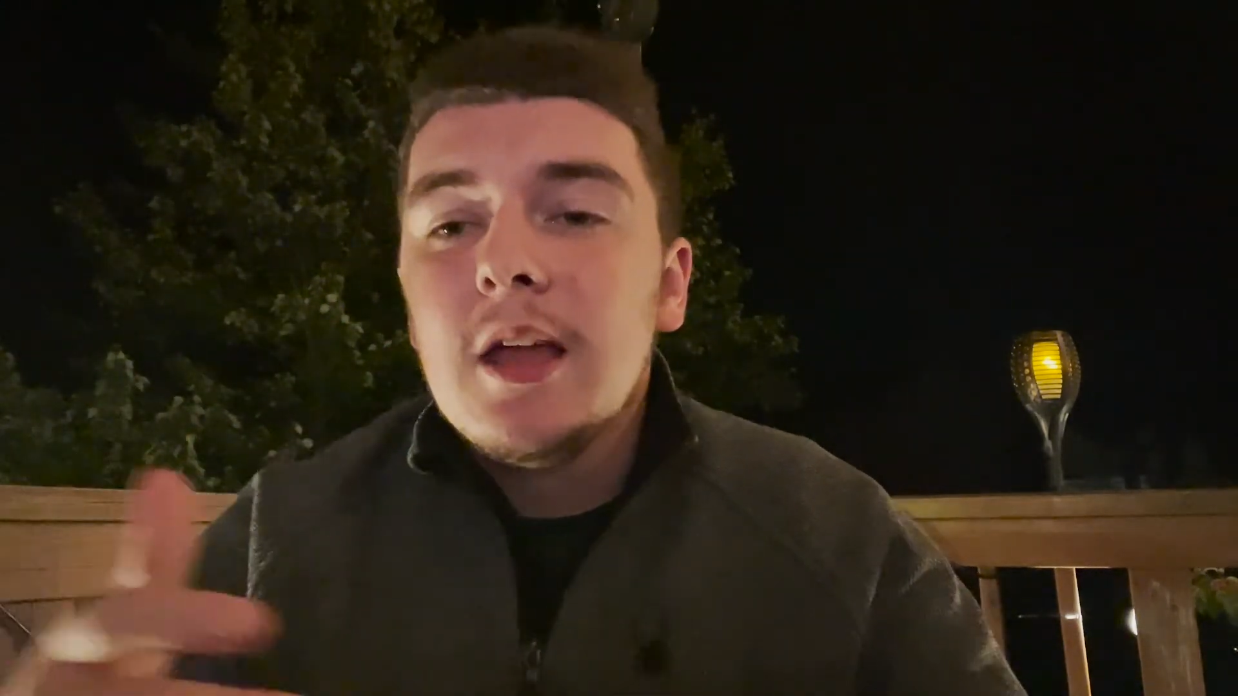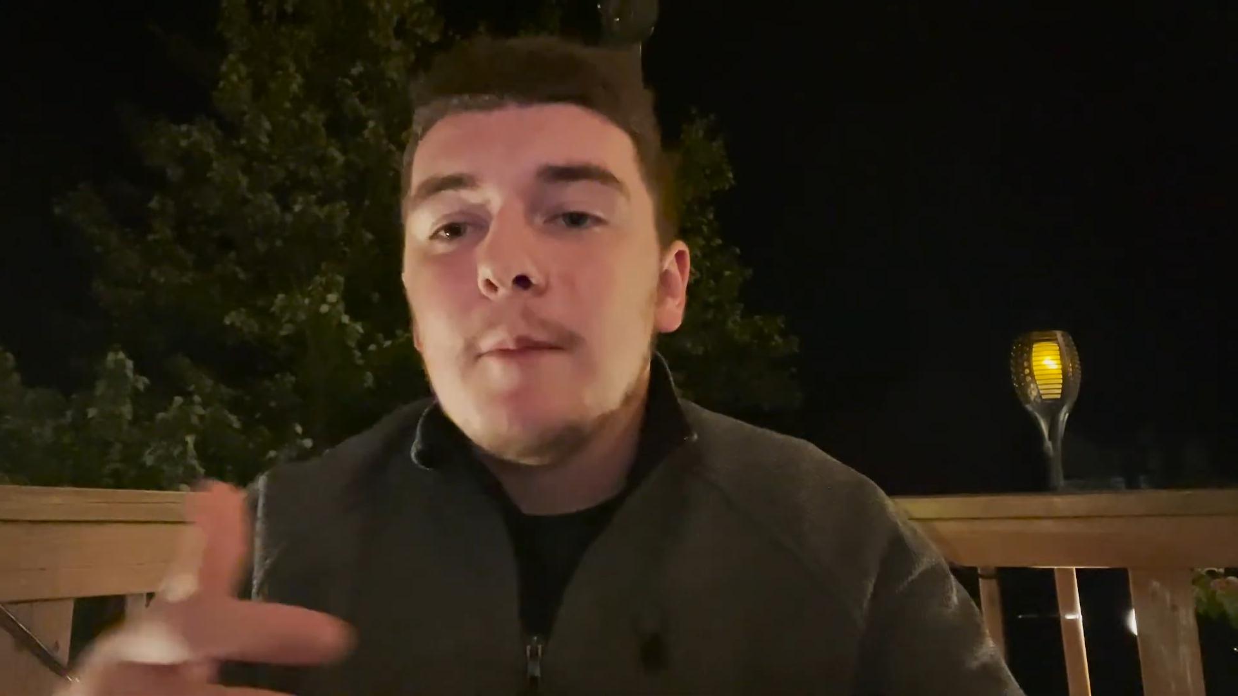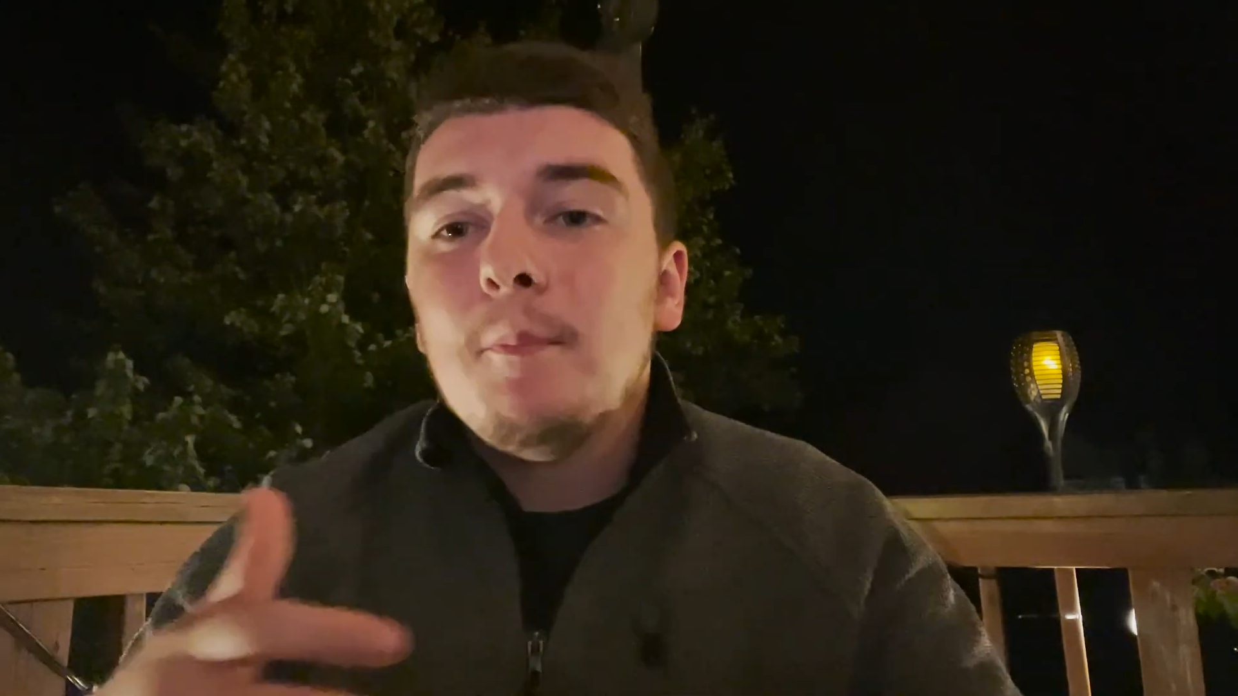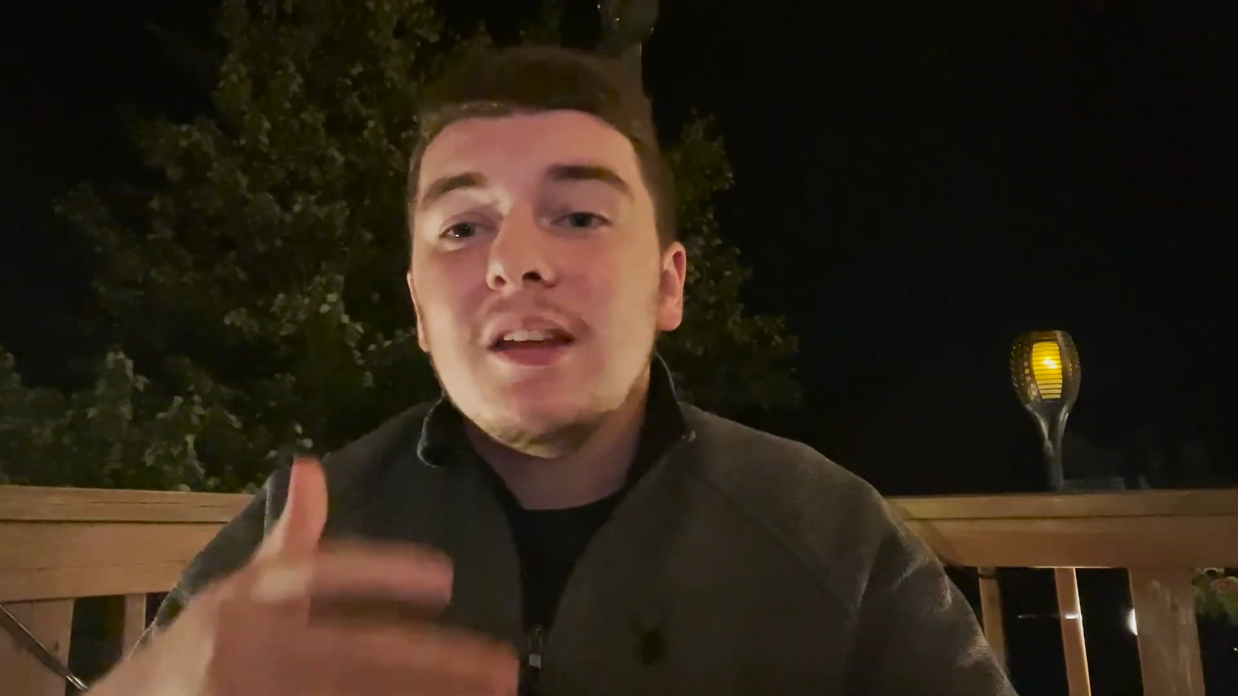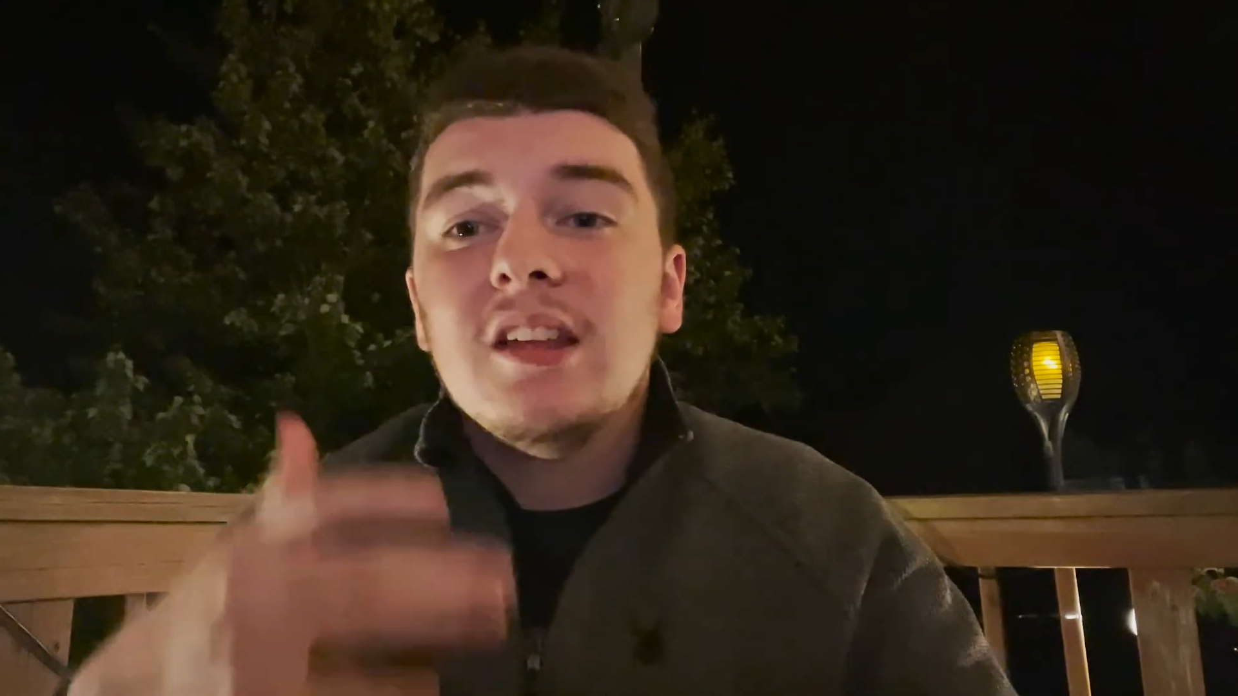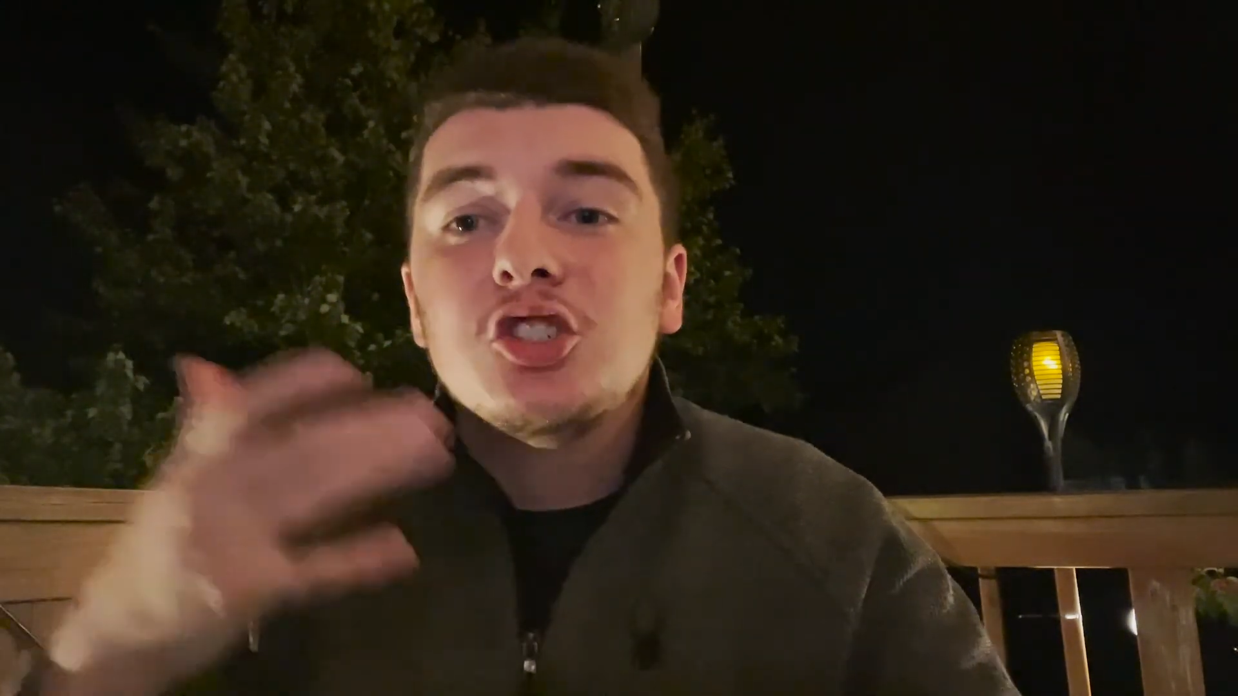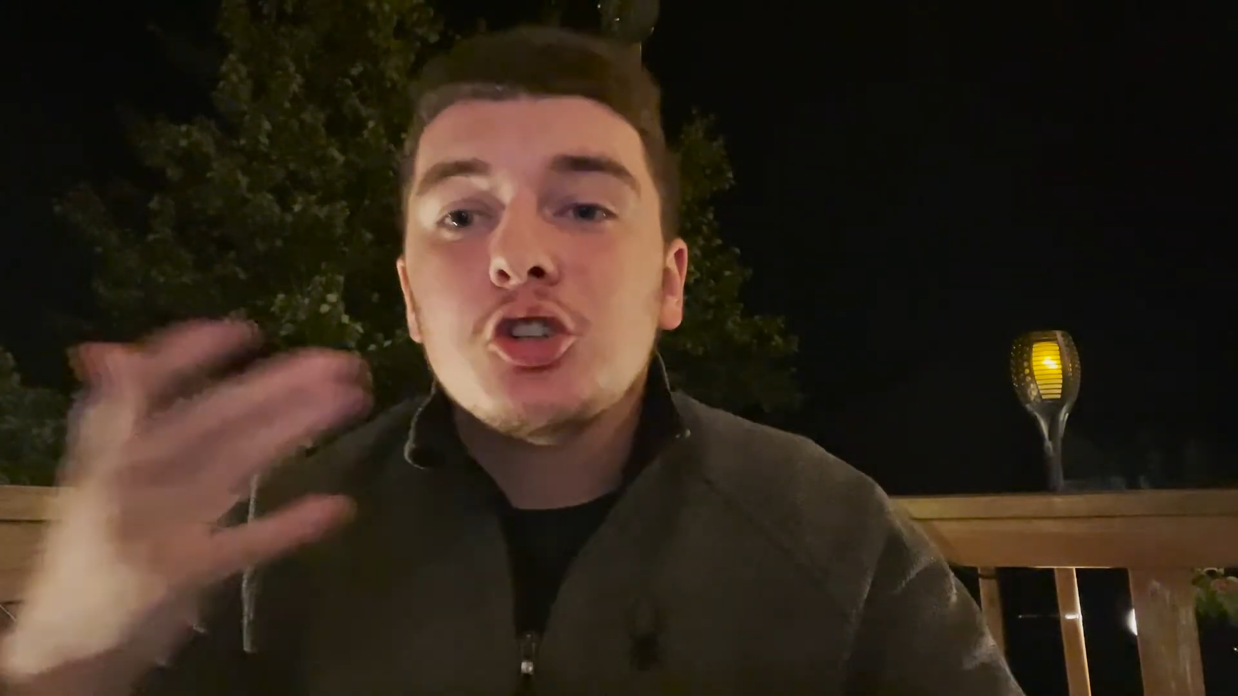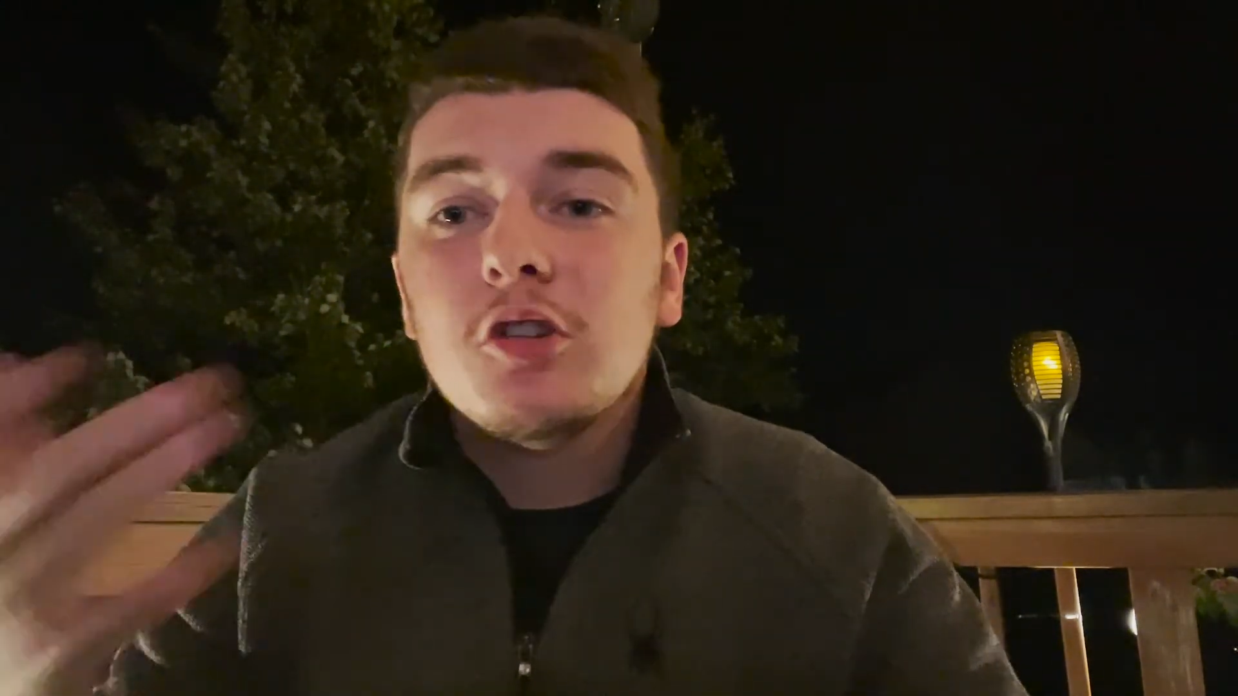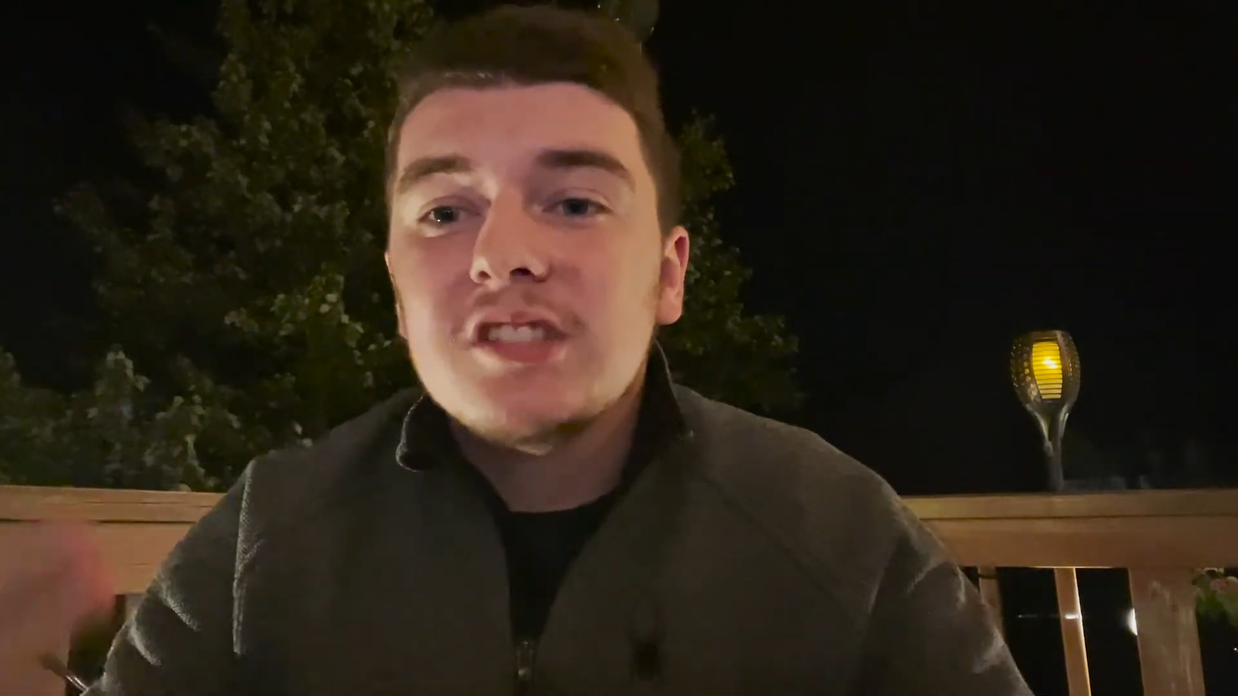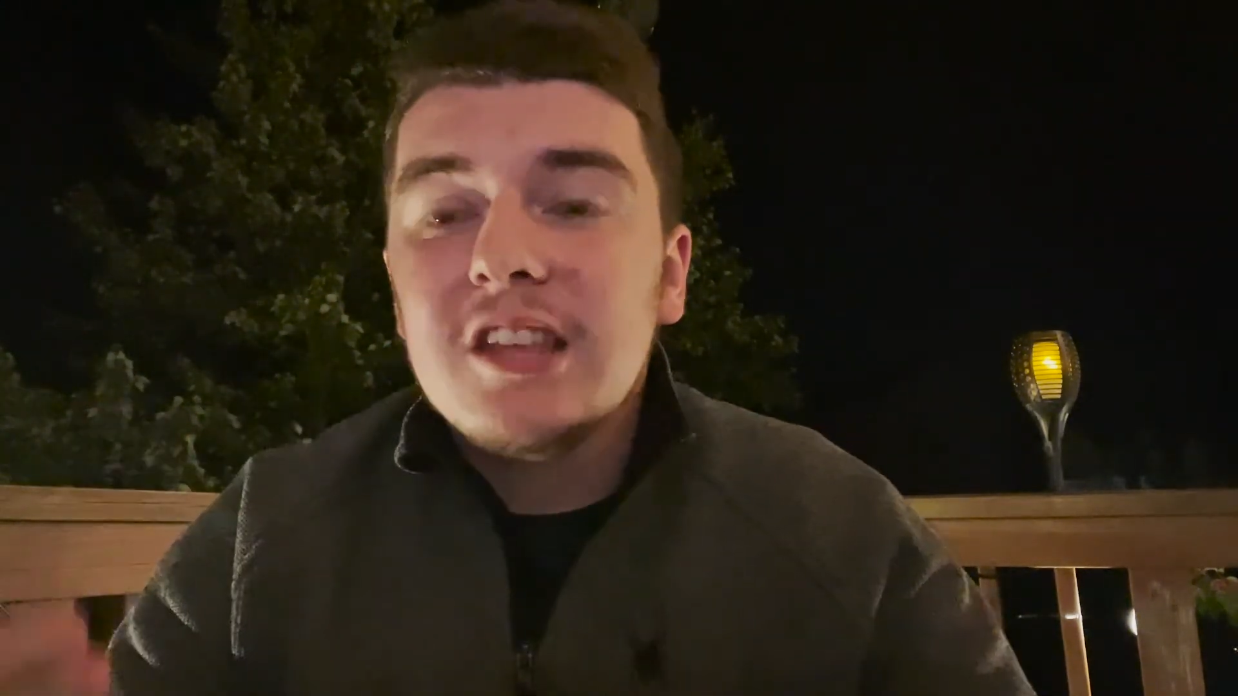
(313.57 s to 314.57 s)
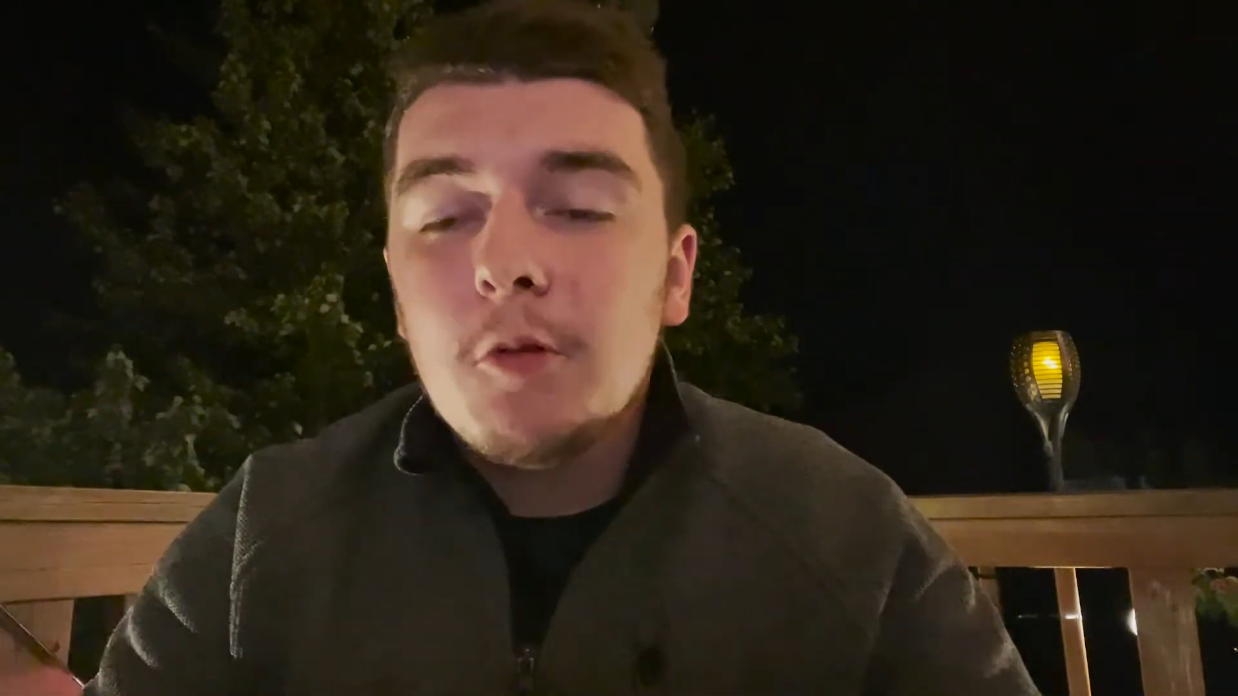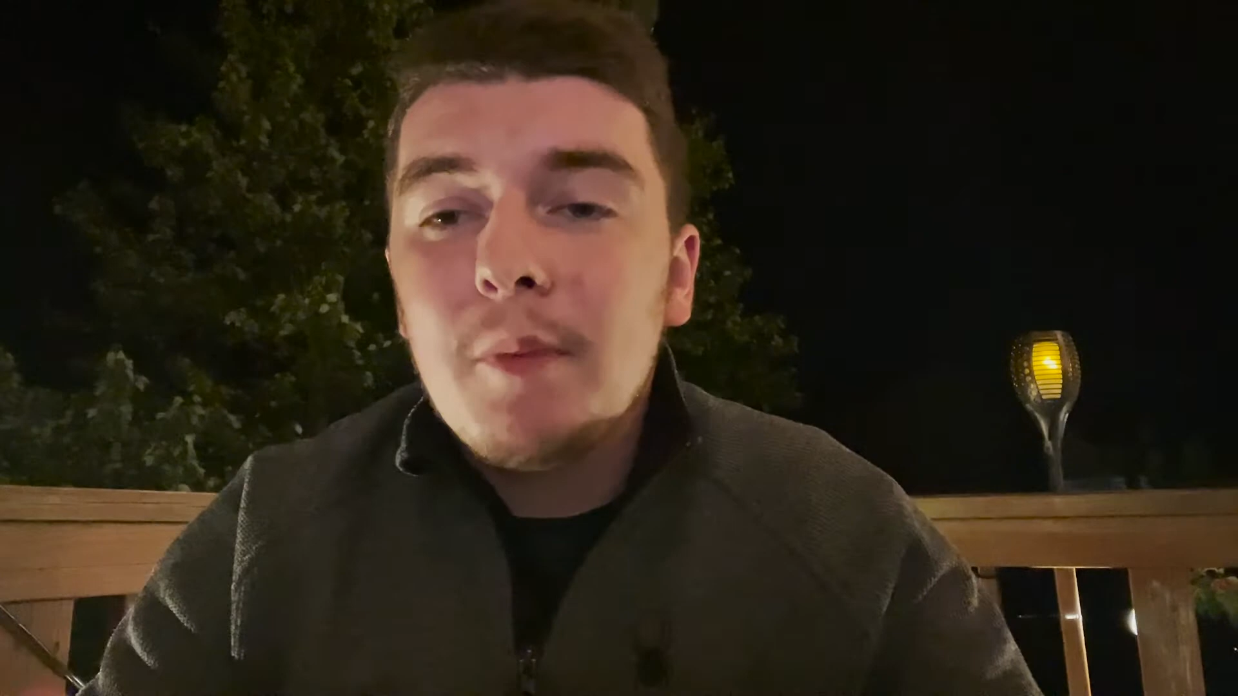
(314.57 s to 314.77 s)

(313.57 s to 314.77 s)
but it ensures that you'll